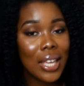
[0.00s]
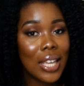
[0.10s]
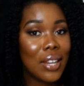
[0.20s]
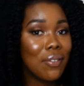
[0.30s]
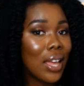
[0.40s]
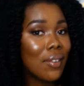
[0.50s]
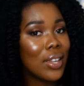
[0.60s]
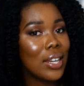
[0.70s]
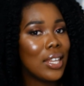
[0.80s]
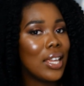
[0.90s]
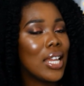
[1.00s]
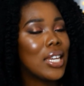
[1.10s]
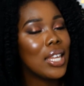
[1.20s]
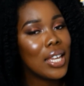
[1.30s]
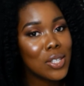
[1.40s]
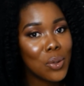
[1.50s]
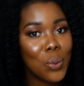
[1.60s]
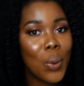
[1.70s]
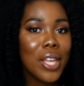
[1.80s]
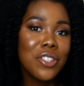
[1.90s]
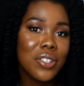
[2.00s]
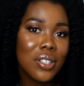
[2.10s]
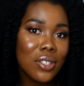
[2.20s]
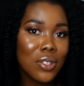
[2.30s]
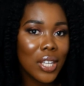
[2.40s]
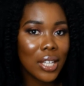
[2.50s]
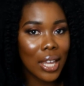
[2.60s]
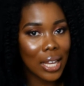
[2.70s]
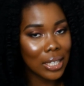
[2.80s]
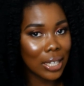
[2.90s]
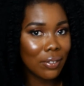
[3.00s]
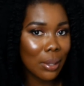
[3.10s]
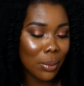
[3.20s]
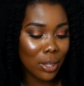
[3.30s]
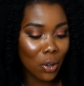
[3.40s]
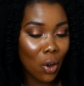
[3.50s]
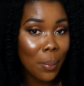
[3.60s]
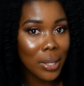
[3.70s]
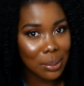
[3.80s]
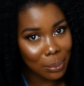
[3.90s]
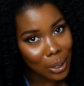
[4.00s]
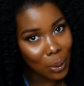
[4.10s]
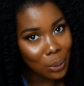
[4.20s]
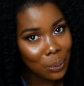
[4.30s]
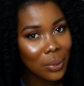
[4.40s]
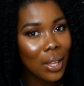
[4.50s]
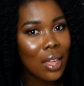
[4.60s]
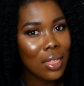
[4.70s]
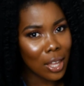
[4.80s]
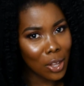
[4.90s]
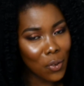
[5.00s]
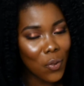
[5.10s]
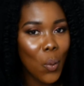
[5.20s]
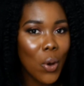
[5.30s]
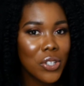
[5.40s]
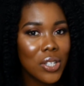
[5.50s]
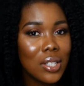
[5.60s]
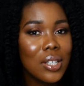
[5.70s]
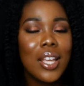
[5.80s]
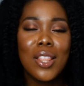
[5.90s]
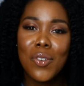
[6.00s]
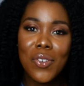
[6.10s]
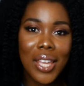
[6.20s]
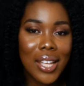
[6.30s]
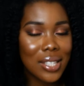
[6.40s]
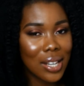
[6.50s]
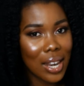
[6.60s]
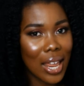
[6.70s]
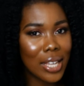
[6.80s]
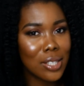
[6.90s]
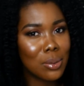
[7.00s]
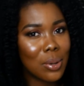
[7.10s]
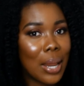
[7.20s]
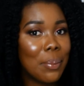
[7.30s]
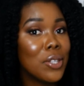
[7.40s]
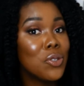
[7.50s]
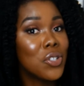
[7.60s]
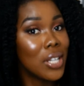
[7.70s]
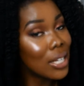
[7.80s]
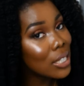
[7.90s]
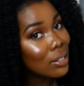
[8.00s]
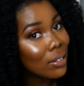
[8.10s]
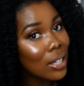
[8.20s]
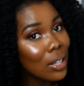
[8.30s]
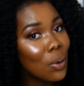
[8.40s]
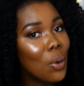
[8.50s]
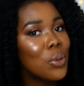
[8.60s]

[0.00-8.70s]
And if you have any ideas or questions, you can kindly leave them in the comments below. Thank you for watching. Don't forget to like, subscribe, and to share this video.